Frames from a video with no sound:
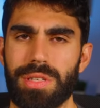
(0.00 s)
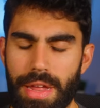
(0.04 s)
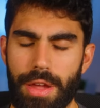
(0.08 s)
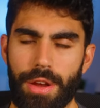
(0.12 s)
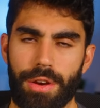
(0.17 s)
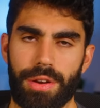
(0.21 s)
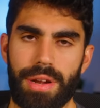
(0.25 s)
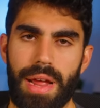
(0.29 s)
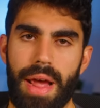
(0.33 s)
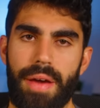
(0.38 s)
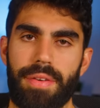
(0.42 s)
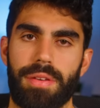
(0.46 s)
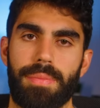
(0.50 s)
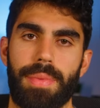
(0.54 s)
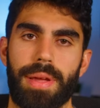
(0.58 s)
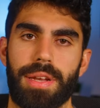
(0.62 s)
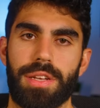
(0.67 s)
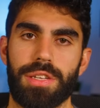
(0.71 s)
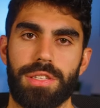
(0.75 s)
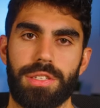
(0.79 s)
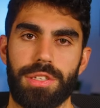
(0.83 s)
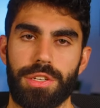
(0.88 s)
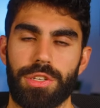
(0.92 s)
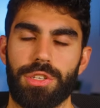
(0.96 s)
Now you're gonna have to make
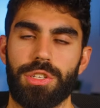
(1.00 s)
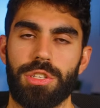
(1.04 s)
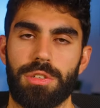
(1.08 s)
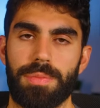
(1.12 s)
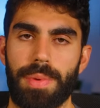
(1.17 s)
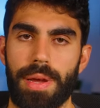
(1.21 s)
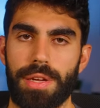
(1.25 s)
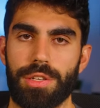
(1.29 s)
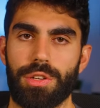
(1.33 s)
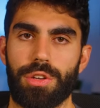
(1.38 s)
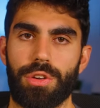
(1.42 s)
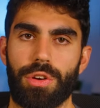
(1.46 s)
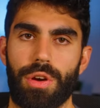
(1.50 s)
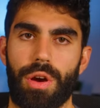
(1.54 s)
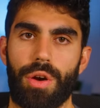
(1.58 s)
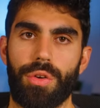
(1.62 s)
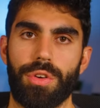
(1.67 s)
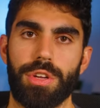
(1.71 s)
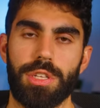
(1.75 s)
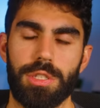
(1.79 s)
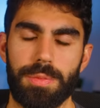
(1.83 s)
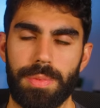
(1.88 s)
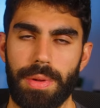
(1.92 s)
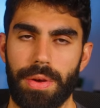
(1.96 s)
decisions based on your
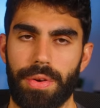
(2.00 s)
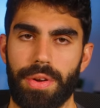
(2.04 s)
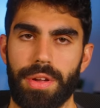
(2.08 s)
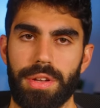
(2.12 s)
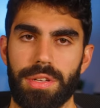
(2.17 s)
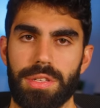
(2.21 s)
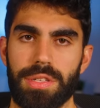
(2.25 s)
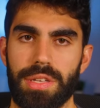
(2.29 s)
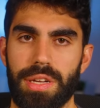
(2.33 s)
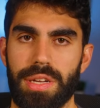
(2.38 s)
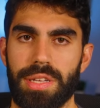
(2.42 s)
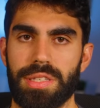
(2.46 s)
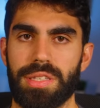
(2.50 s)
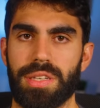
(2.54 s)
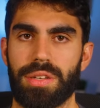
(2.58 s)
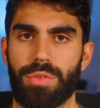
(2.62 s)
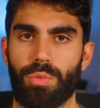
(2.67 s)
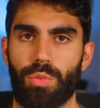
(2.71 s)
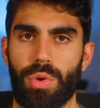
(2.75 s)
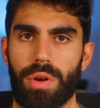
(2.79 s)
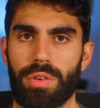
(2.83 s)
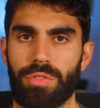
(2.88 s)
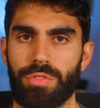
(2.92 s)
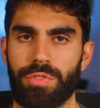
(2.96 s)
own experiences
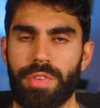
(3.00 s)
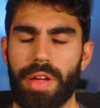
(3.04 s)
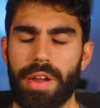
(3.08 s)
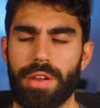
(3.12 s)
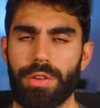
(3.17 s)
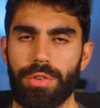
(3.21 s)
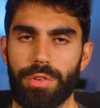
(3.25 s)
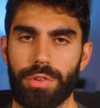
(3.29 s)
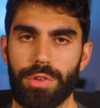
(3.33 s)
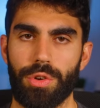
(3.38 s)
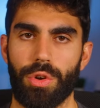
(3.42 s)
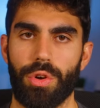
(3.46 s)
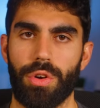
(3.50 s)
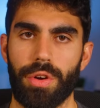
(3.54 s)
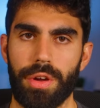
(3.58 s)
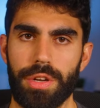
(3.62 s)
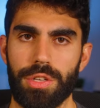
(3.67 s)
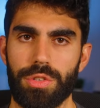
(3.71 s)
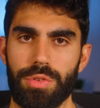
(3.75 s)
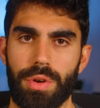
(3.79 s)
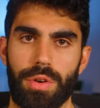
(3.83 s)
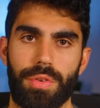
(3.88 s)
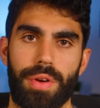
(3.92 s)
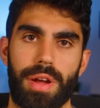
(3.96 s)
and what venue you're
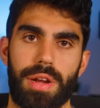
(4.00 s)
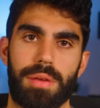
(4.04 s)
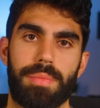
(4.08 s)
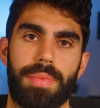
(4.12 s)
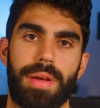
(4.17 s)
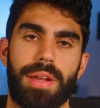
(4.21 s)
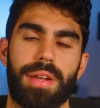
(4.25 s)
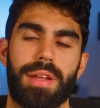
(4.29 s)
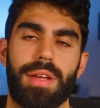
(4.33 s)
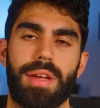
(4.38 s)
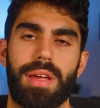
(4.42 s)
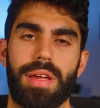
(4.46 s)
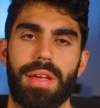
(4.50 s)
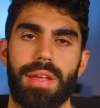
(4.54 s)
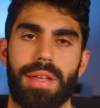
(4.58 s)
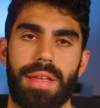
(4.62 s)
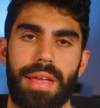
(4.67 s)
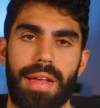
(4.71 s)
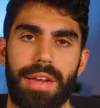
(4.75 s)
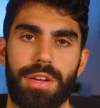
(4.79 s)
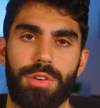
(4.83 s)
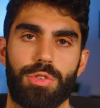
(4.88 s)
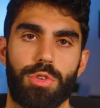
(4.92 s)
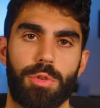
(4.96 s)
in. So I recommend
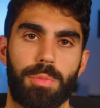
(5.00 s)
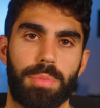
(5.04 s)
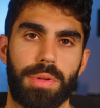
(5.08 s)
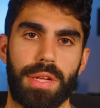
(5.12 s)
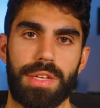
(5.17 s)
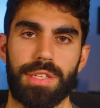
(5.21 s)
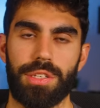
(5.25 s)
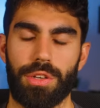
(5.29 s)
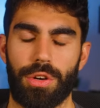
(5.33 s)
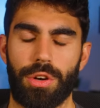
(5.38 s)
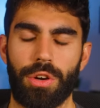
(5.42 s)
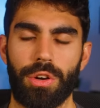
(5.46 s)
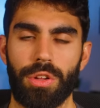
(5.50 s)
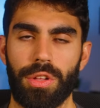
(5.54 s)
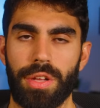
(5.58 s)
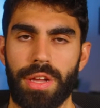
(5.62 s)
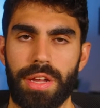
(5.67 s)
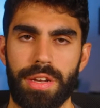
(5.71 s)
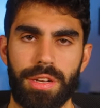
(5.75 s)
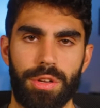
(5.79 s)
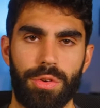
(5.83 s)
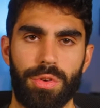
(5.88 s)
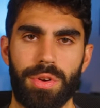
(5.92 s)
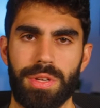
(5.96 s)
getting to a place early
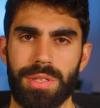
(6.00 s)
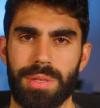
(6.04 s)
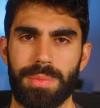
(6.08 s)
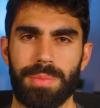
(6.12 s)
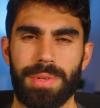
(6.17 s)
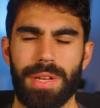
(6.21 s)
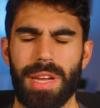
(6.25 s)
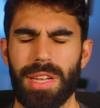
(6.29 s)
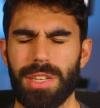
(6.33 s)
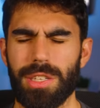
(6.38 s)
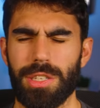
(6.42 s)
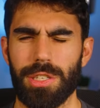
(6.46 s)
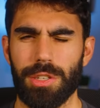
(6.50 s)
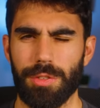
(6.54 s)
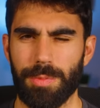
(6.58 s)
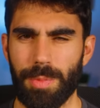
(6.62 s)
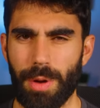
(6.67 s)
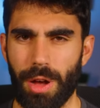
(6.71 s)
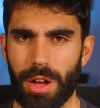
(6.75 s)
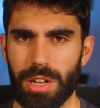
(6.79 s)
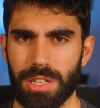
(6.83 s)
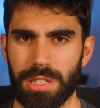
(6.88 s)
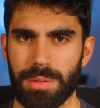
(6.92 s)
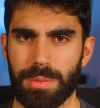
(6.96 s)
and doing some tests if
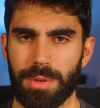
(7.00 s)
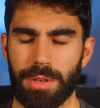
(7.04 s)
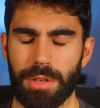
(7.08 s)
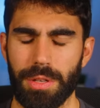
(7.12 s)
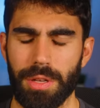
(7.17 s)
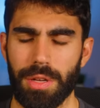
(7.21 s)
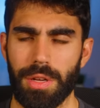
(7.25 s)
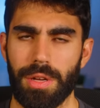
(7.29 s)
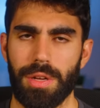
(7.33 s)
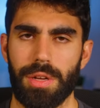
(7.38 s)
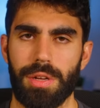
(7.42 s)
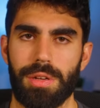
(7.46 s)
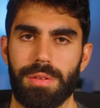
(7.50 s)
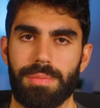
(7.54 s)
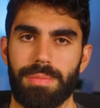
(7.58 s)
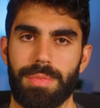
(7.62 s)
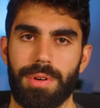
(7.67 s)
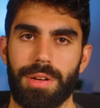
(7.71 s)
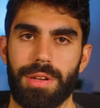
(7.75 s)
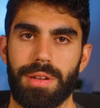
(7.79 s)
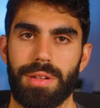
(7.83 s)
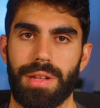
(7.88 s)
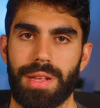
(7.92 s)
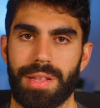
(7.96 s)
possible
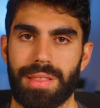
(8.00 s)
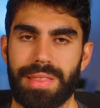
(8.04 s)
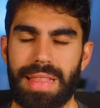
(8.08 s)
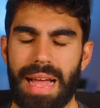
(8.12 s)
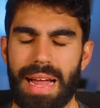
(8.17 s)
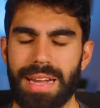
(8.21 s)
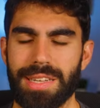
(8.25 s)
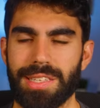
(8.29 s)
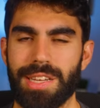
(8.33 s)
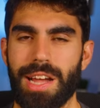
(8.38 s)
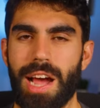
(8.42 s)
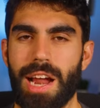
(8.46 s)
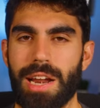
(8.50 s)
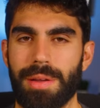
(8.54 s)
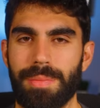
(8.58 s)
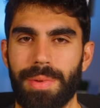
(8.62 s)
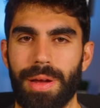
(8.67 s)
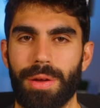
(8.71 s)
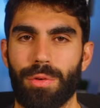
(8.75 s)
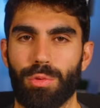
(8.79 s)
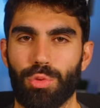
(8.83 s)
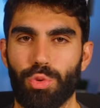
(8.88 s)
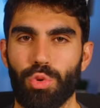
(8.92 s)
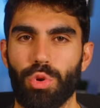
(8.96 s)
but like that's kind of
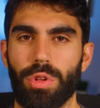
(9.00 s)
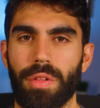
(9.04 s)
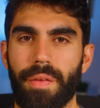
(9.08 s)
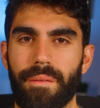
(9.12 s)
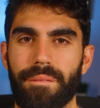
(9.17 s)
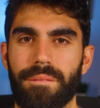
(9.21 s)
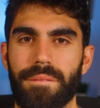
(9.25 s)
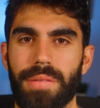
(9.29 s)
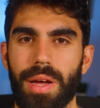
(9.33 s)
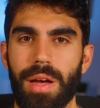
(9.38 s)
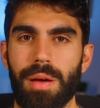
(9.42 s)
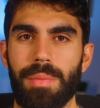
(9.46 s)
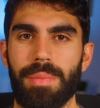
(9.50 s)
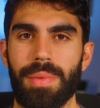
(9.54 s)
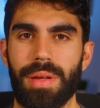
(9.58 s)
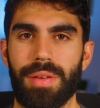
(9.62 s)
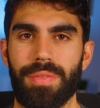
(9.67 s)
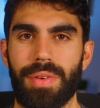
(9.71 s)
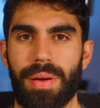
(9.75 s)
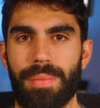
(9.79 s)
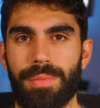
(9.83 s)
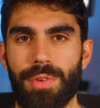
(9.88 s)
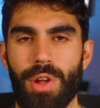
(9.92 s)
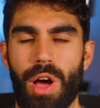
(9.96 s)
my rule of thumb
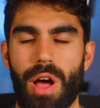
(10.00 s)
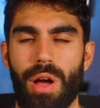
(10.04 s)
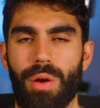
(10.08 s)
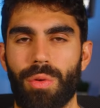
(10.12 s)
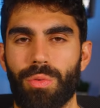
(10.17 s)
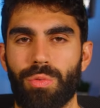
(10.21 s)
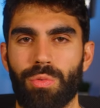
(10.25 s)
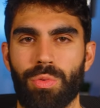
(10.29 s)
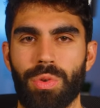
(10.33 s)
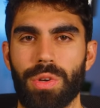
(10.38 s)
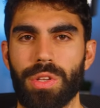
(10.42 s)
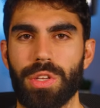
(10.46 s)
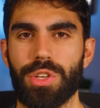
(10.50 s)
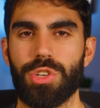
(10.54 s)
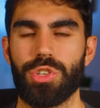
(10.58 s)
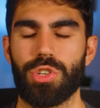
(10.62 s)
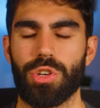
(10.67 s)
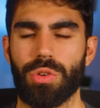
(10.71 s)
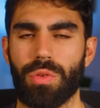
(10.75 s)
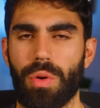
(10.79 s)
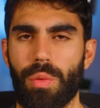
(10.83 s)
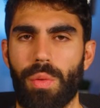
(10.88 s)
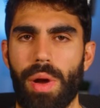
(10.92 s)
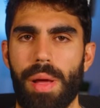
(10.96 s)
if I'm not really
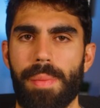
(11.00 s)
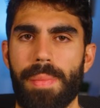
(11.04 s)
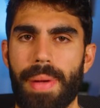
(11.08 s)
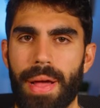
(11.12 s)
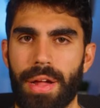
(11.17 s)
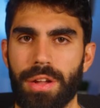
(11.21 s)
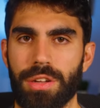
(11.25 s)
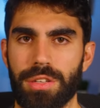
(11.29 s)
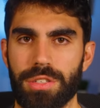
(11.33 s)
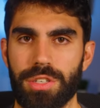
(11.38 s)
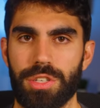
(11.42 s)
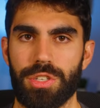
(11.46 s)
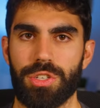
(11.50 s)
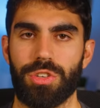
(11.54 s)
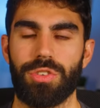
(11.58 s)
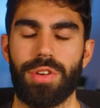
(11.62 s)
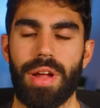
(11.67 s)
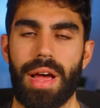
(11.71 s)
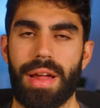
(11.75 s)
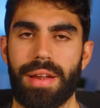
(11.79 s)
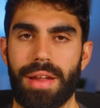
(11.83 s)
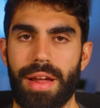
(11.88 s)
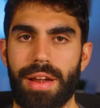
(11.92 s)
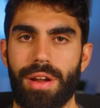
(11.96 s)
sure what white balance to shoot
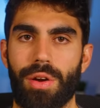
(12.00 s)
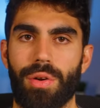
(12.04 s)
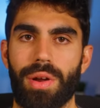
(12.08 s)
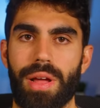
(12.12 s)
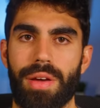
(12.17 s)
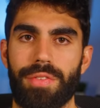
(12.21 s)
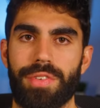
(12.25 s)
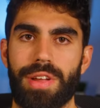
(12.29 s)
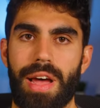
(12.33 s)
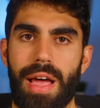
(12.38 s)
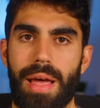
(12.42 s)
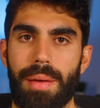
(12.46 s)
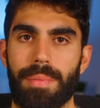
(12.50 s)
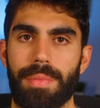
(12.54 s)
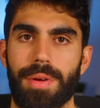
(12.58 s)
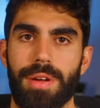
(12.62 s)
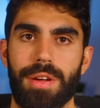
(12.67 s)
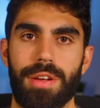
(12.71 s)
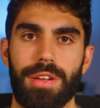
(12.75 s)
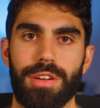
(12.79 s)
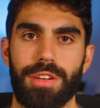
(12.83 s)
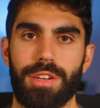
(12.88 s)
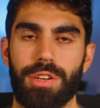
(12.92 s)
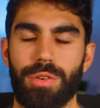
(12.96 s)
at and I don't have time
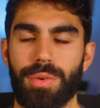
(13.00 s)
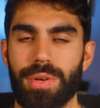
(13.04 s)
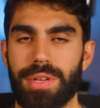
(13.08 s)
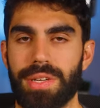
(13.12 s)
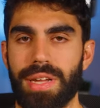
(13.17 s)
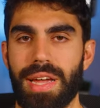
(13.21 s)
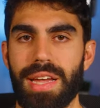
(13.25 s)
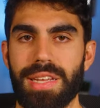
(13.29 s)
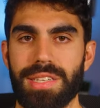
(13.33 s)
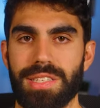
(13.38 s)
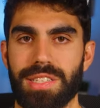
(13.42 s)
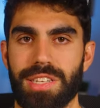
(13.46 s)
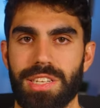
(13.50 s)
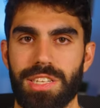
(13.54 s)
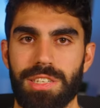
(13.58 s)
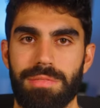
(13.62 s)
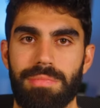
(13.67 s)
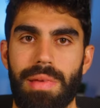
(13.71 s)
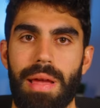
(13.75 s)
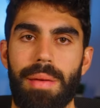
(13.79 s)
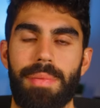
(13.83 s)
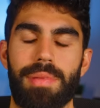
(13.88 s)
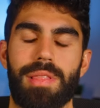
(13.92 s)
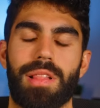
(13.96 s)
to do a test because
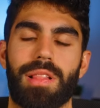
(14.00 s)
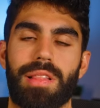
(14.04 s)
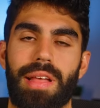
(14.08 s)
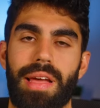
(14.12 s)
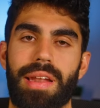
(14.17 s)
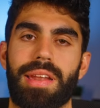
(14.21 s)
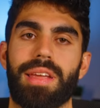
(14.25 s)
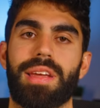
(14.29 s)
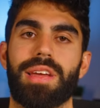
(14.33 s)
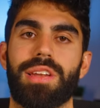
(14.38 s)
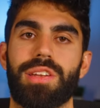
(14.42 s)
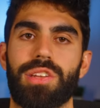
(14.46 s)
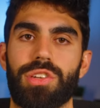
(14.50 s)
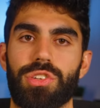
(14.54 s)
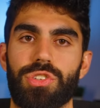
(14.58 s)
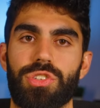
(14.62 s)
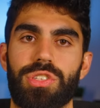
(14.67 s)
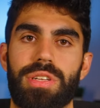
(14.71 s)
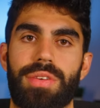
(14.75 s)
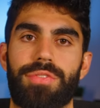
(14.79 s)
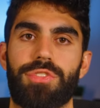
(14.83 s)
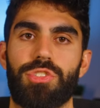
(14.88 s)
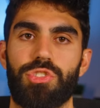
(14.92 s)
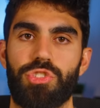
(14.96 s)
maybe the lighting
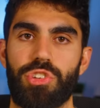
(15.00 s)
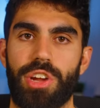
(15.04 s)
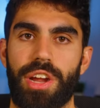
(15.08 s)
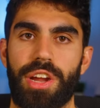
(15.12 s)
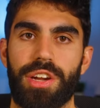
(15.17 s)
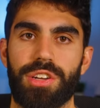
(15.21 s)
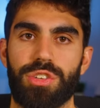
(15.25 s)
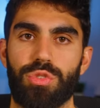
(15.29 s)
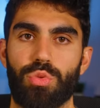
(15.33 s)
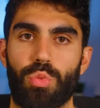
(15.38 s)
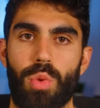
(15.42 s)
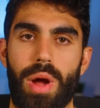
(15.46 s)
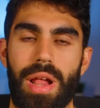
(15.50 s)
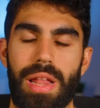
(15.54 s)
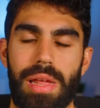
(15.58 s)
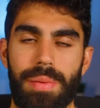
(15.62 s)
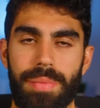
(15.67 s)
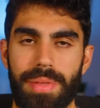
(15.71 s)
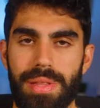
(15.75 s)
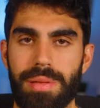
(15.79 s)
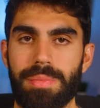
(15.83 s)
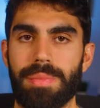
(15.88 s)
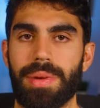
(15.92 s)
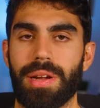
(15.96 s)
conditions have changed while
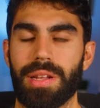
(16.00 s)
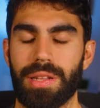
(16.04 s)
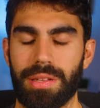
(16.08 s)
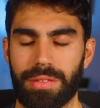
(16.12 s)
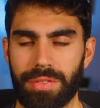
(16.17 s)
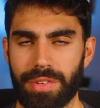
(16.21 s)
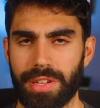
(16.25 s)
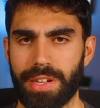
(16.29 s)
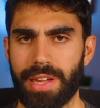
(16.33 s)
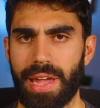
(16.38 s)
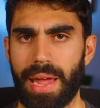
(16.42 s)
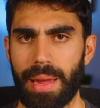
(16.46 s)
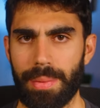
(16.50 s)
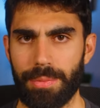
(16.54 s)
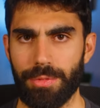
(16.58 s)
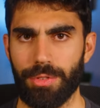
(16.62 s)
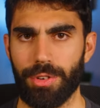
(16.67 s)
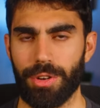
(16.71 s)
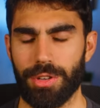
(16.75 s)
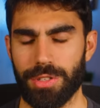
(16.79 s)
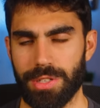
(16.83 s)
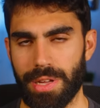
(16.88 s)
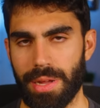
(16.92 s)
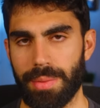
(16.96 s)
I'm in the middle of a game,
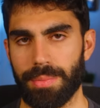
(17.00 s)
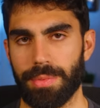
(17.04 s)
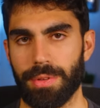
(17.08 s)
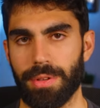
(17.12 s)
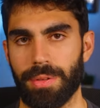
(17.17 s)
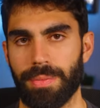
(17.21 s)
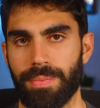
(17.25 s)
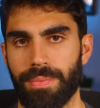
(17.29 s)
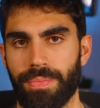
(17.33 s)
for example.